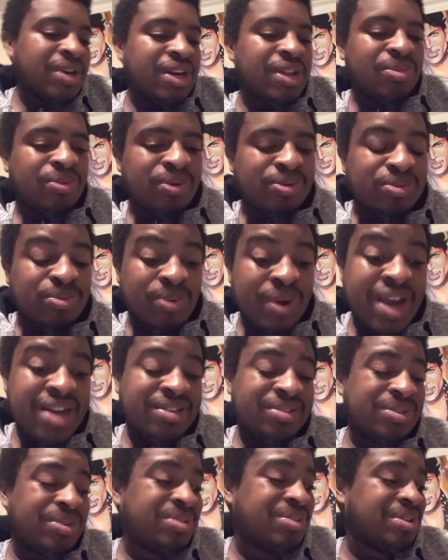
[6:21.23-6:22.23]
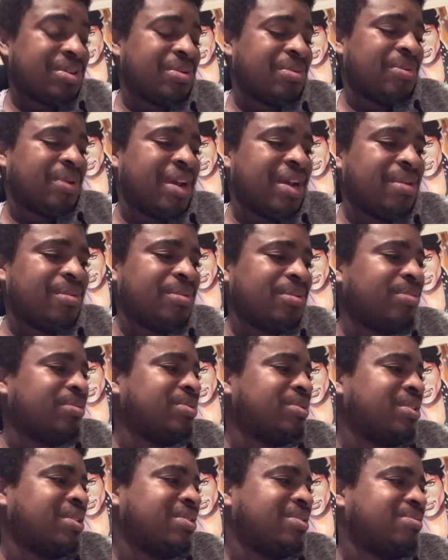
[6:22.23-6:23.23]
And then he throws Red Shoes in the ring,
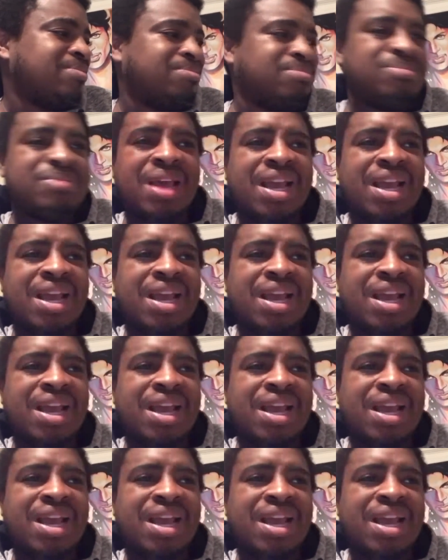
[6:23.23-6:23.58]
who's just,